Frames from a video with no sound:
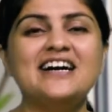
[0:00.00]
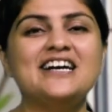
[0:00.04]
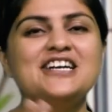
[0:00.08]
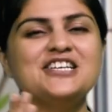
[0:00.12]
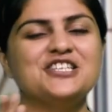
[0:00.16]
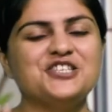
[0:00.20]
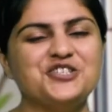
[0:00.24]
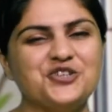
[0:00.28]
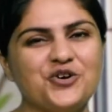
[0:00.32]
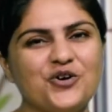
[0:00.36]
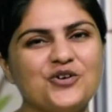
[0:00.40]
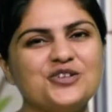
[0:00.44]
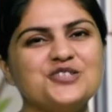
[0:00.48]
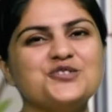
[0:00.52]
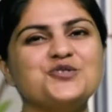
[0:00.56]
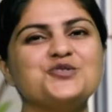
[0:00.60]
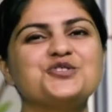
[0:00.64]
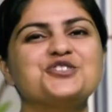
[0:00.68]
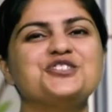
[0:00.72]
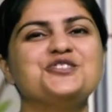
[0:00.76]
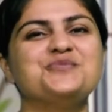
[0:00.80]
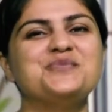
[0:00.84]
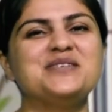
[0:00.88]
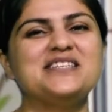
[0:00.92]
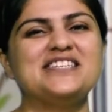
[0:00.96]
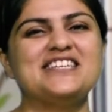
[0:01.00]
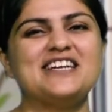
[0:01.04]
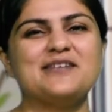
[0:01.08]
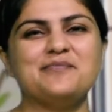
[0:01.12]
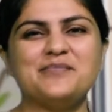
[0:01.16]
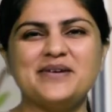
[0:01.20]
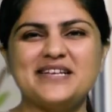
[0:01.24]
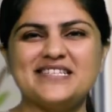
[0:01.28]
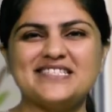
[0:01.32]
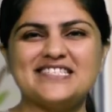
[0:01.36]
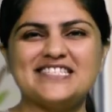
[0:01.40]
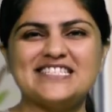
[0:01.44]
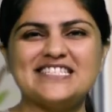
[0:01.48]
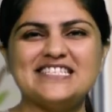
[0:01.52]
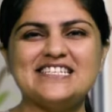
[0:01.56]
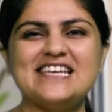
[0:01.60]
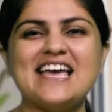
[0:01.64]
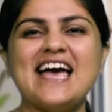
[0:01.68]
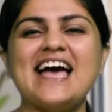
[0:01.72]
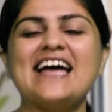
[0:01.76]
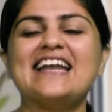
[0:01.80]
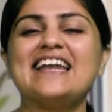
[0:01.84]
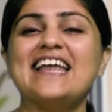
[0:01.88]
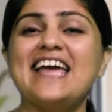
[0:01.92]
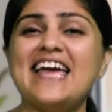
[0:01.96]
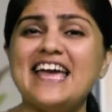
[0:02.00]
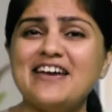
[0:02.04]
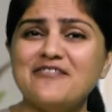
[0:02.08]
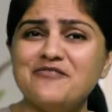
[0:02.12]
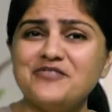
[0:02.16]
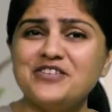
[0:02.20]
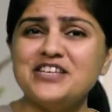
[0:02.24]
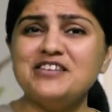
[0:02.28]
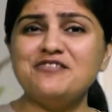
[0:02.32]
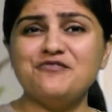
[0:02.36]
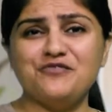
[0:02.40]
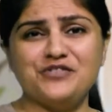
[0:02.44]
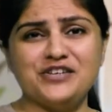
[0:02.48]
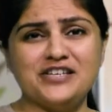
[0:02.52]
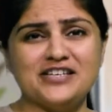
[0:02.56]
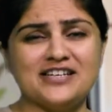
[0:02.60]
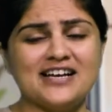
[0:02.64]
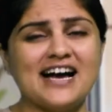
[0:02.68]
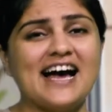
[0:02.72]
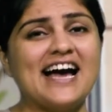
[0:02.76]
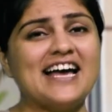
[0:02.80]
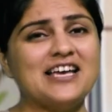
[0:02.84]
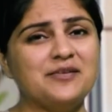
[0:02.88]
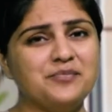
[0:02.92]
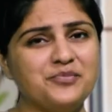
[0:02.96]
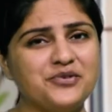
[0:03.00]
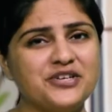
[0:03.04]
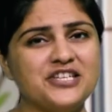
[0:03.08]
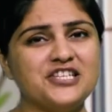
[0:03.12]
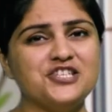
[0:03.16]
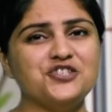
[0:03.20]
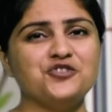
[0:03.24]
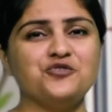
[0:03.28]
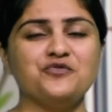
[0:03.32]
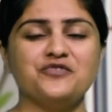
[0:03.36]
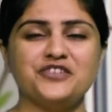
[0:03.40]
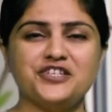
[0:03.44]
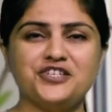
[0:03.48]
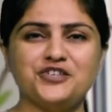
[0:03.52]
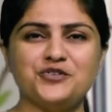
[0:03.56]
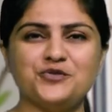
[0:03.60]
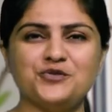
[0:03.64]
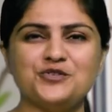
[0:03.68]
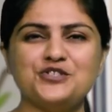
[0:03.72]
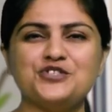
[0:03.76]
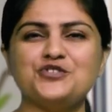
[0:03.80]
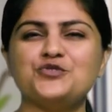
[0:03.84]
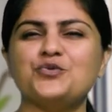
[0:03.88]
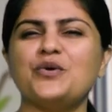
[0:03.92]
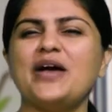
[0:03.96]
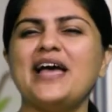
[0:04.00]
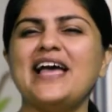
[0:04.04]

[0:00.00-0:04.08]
your social media bestie, and every week I bring you videos to